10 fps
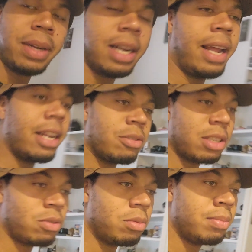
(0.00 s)
the ladies'
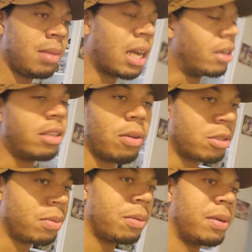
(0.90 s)
restroom. I couldn't tell which
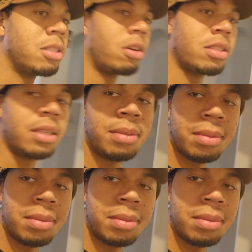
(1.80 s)
one it was, honestly.